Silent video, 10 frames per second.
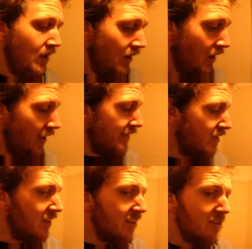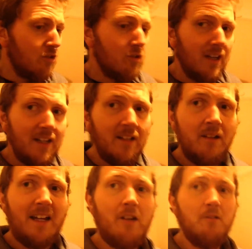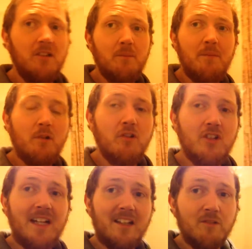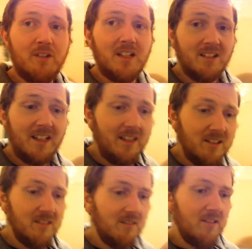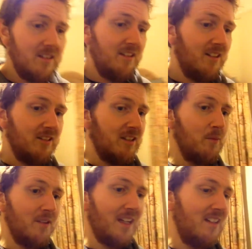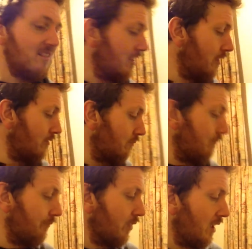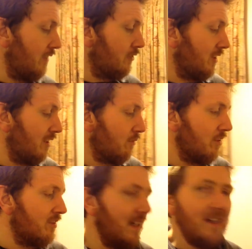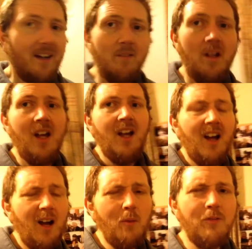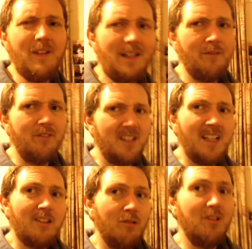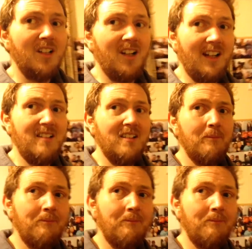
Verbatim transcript: I decided to try out some milkshakes recently in the last couple of days, so I've got this one today. I, am a fan of Skittles, guys.